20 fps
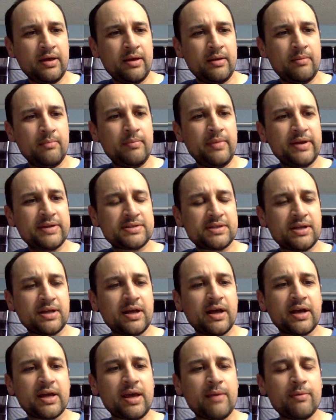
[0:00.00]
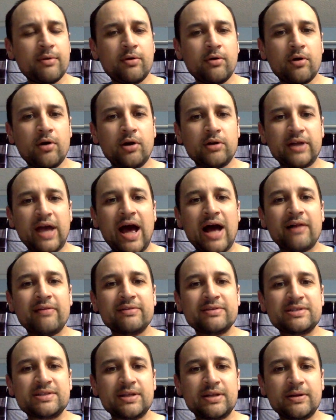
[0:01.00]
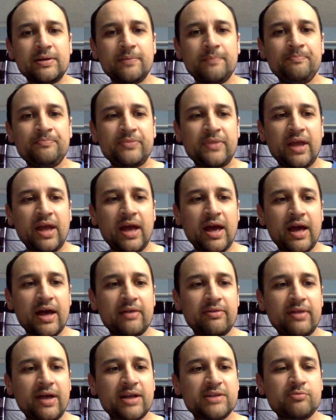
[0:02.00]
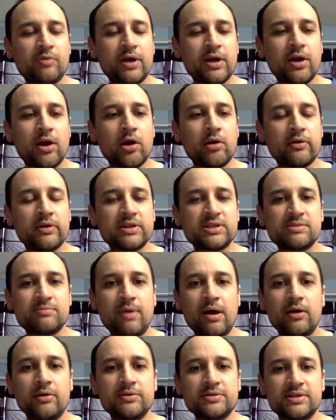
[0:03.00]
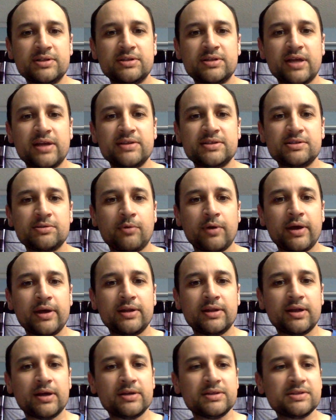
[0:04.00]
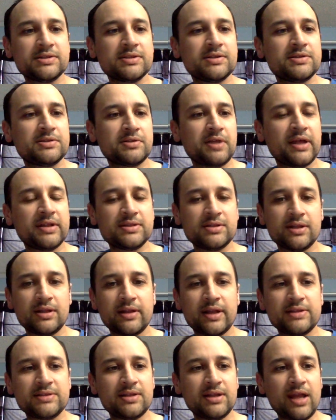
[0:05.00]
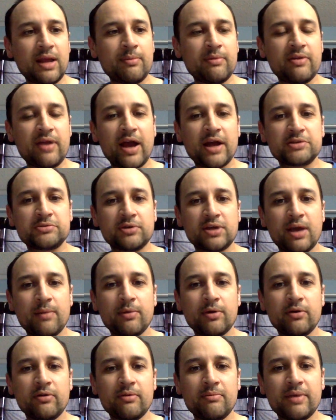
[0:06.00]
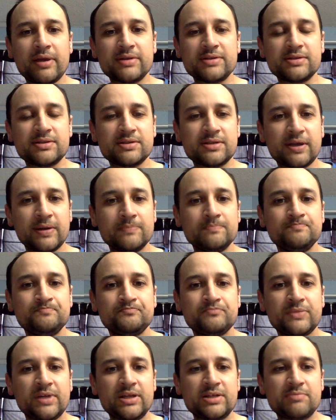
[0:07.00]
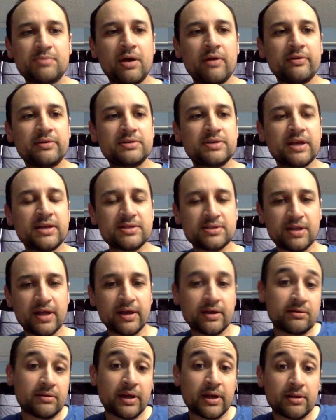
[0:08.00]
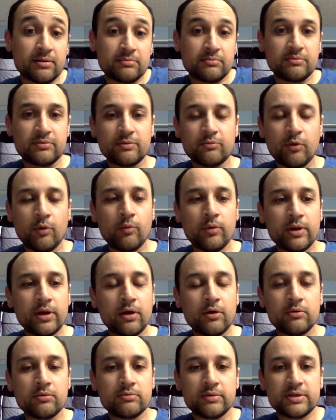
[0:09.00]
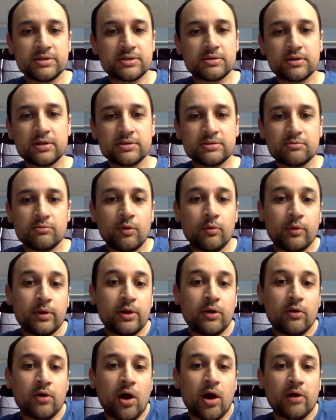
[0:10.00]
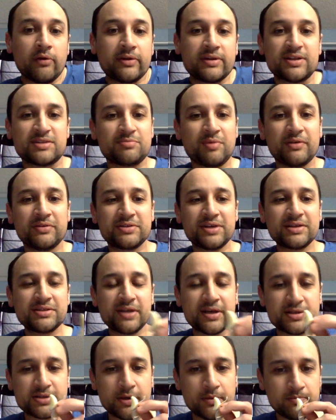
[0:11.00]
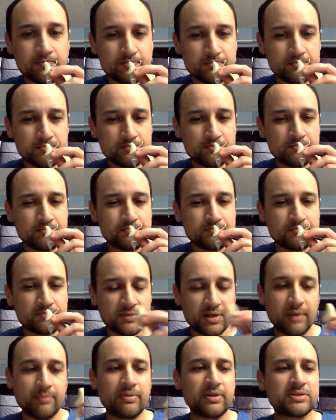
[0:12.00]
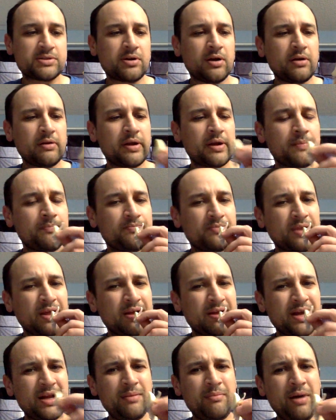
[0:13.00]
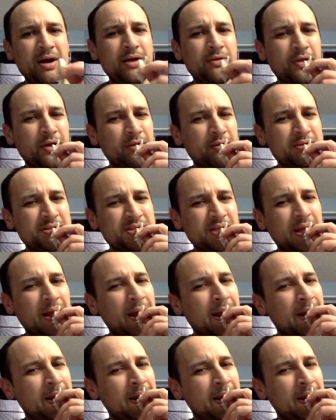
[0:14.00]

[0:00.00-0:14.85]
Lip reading: makes a chemical called allicin, and that's why garlic smells and tastes the way it does. So that's the name of the actual chemical that makes this thing smell and taste like what we know is what we know garlic to smell and taste like. So, yep, that's garlic. Kind of mild though. Let me see.